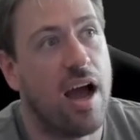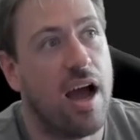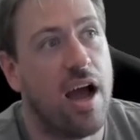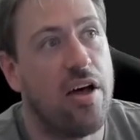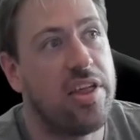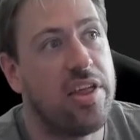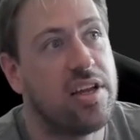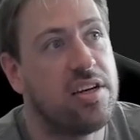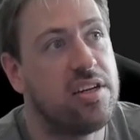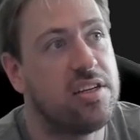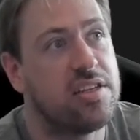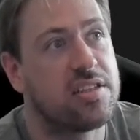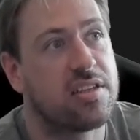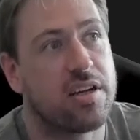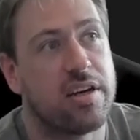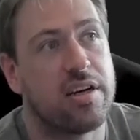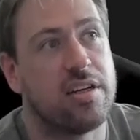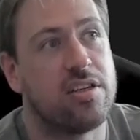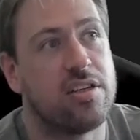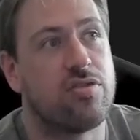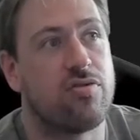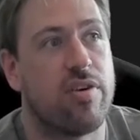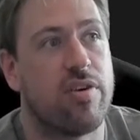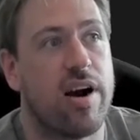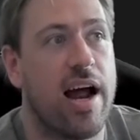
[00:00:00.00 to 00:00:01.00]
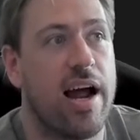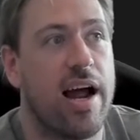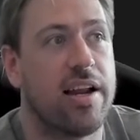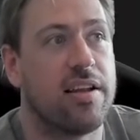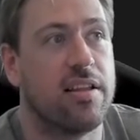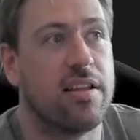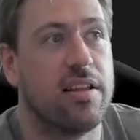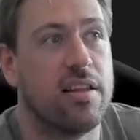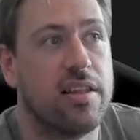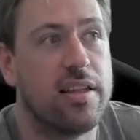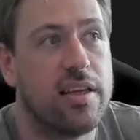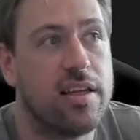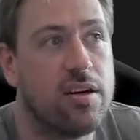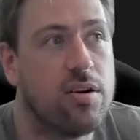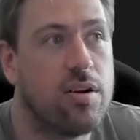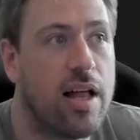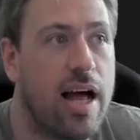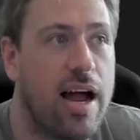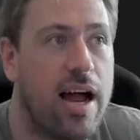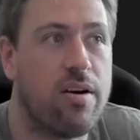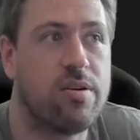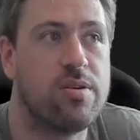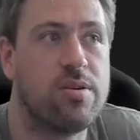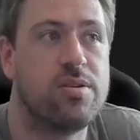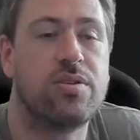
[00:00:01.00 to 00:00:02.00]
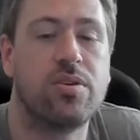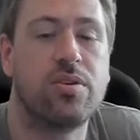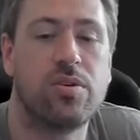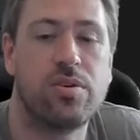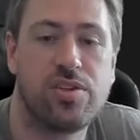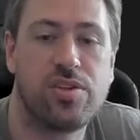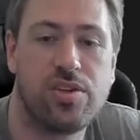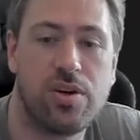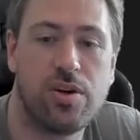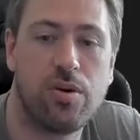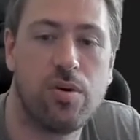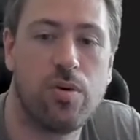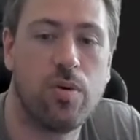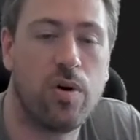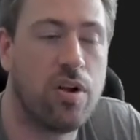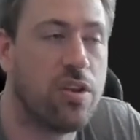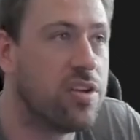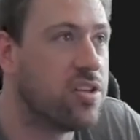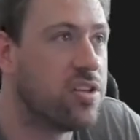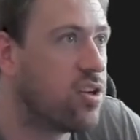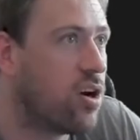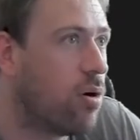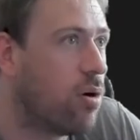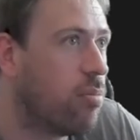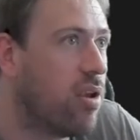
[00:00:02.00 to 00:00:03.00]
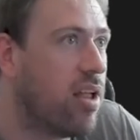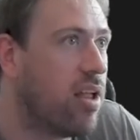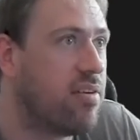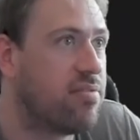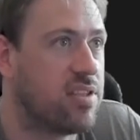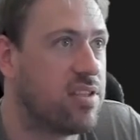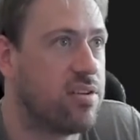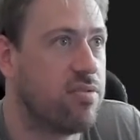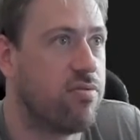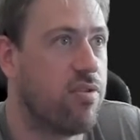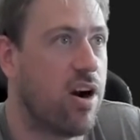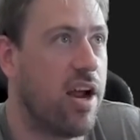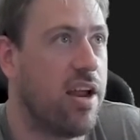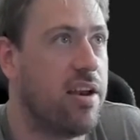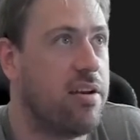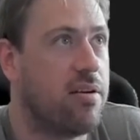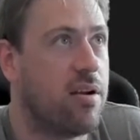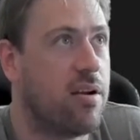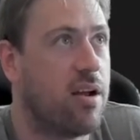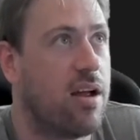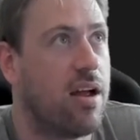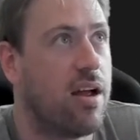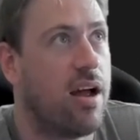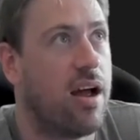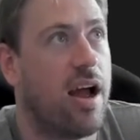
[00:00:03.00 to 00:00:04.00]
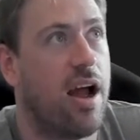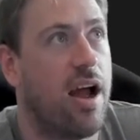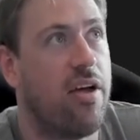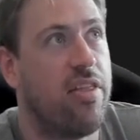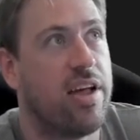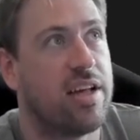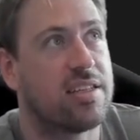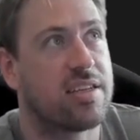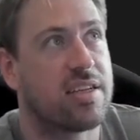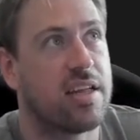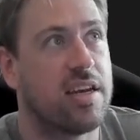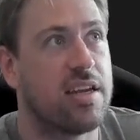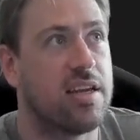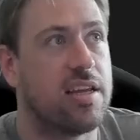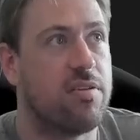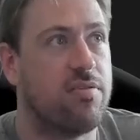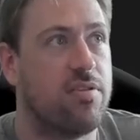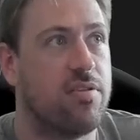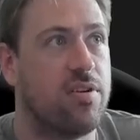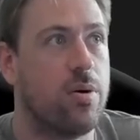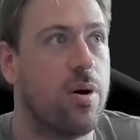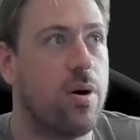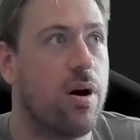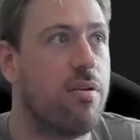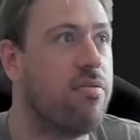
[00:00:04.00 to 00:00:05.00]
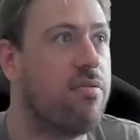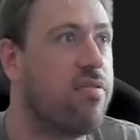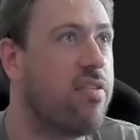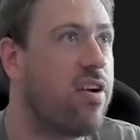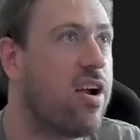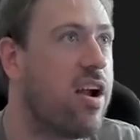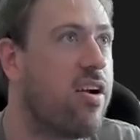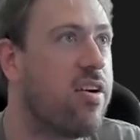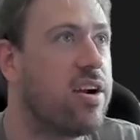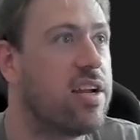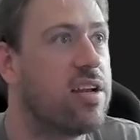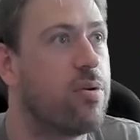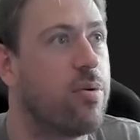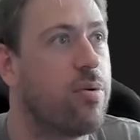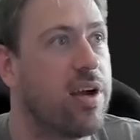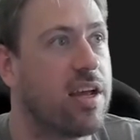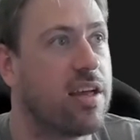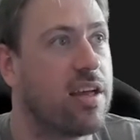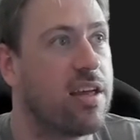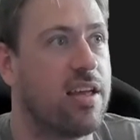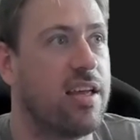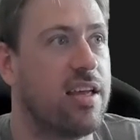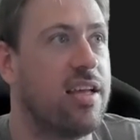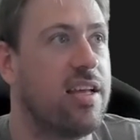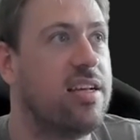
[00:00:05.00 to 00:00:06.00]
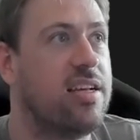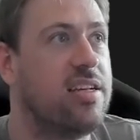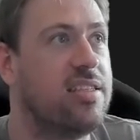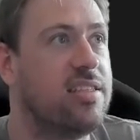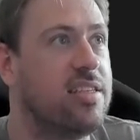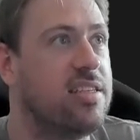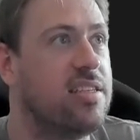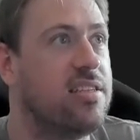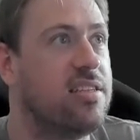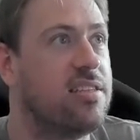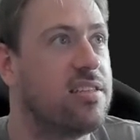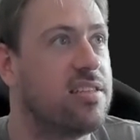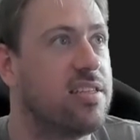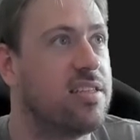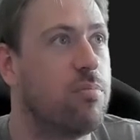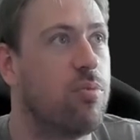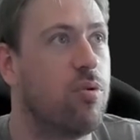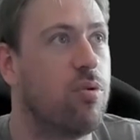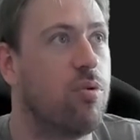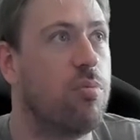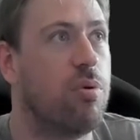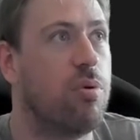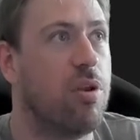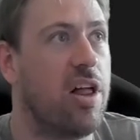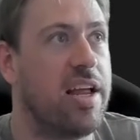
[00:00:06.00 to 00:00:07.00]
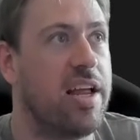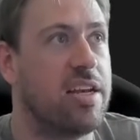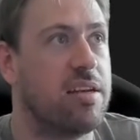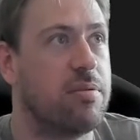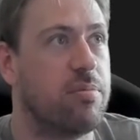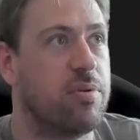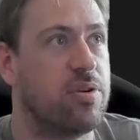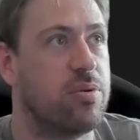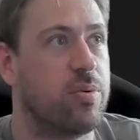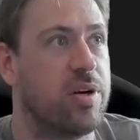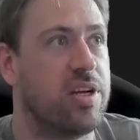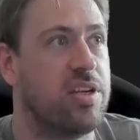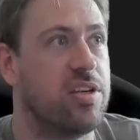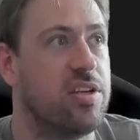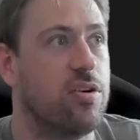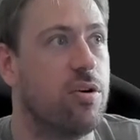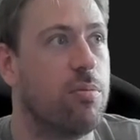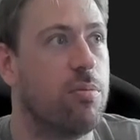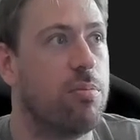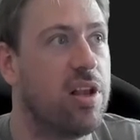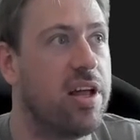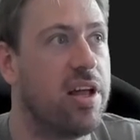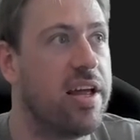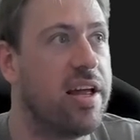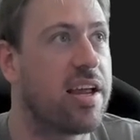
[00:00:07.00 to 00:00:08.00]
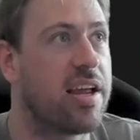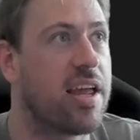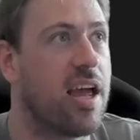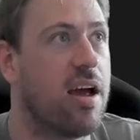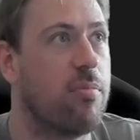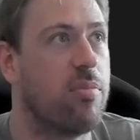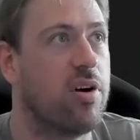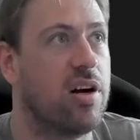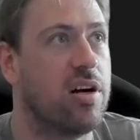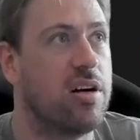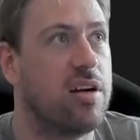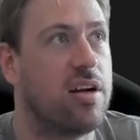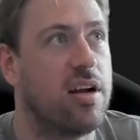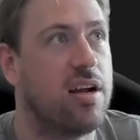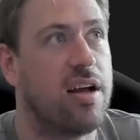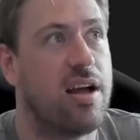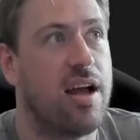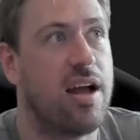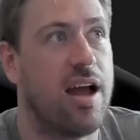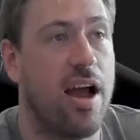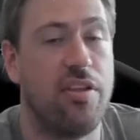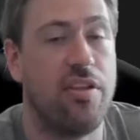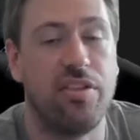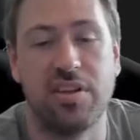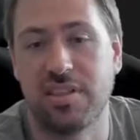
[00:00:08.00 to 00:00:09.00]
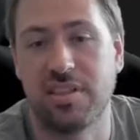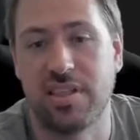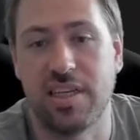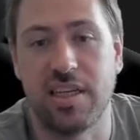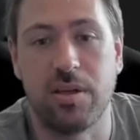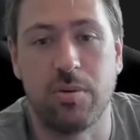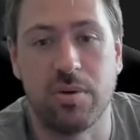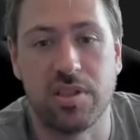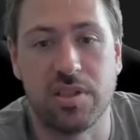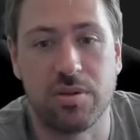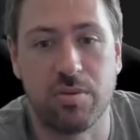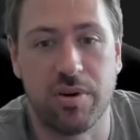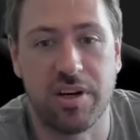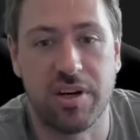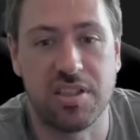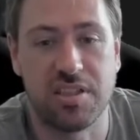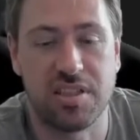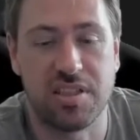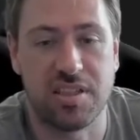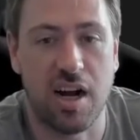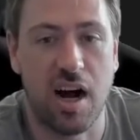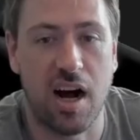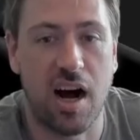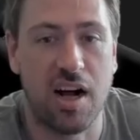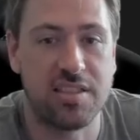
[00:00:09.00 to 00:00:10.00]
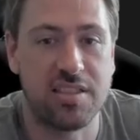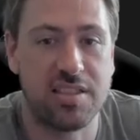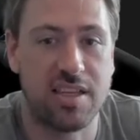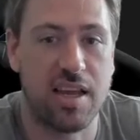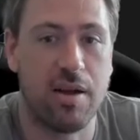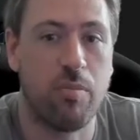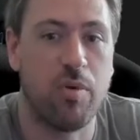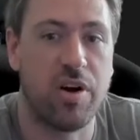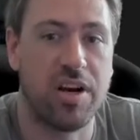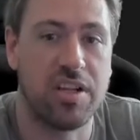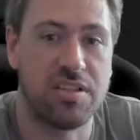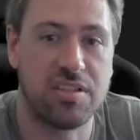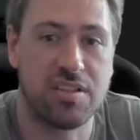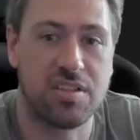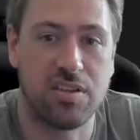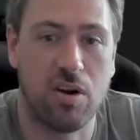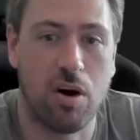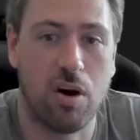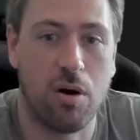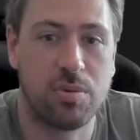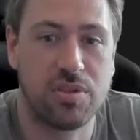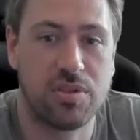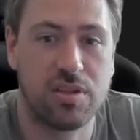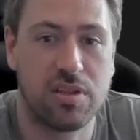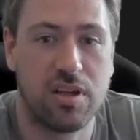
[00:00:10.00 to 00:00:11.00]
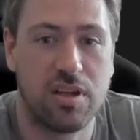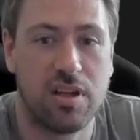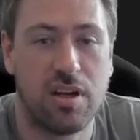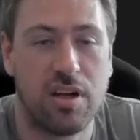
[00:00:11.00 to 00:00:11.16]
And then you just got to drag the little arrows that'll show on the top left and right. And that's going to give you a very quick, easy, simple blend between your player camera and the sequence when it starts and when it stops.